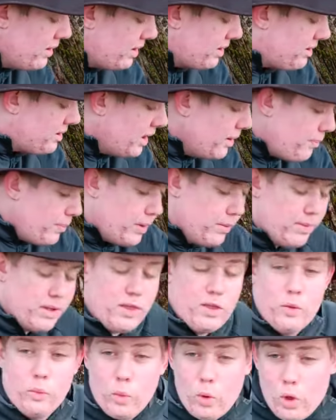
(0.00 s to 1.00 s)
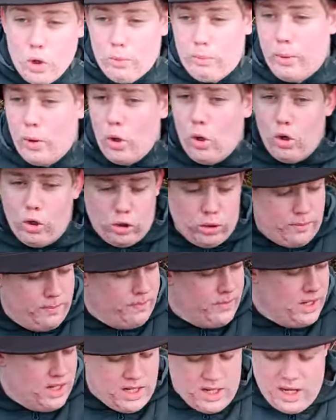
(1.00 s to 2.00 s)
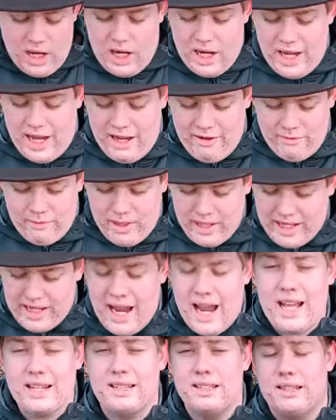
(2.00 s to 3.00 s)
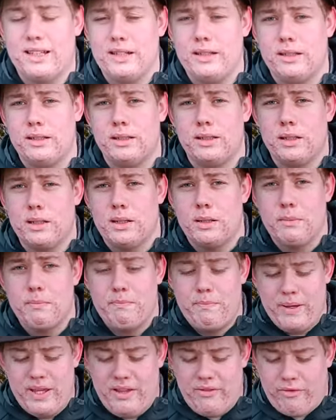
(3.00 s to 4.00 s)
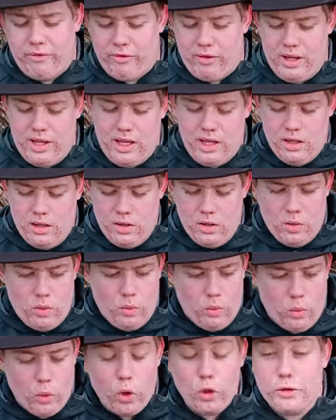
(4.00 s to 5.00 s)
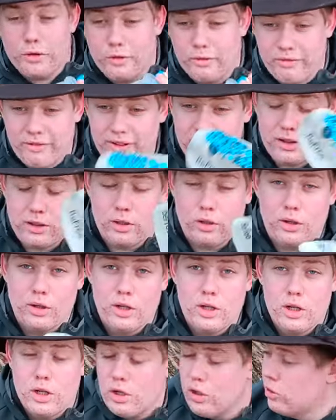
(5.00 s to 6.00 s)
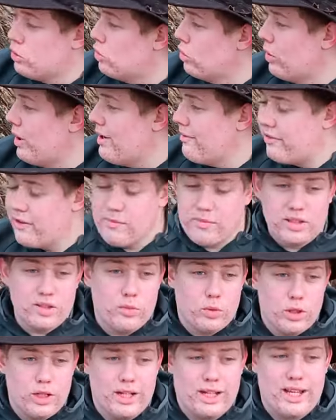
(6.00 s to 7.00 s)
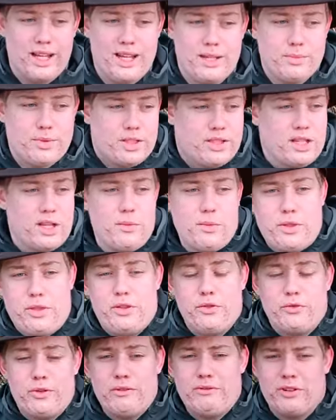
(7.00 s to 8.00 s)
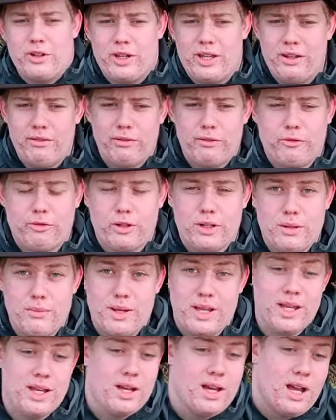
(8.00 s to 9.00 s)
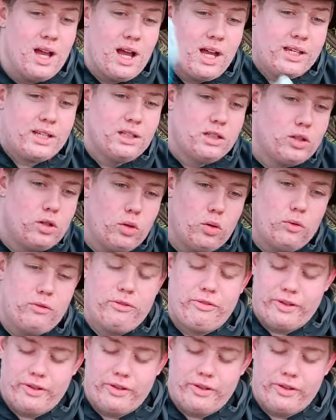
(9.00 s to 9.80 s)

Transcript: to supplement the water bottle, I have my Katadin B-Free water filter. So if I'm somewhere like I am today with the river here in front of me, I can go